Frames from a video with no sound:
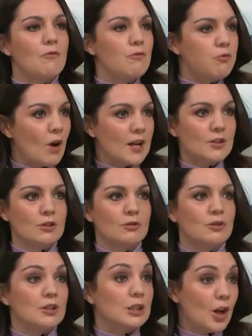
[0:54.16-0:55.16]
Right
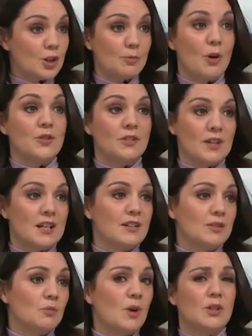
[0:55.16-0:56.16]
across large parts of
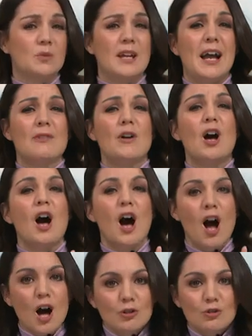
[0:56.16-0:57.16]
England and Wales, we have
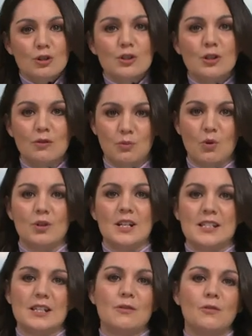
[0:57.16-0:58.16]
hundreds of
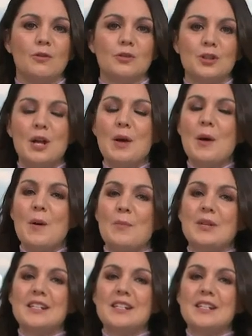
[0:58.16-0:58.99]
warnings in force. But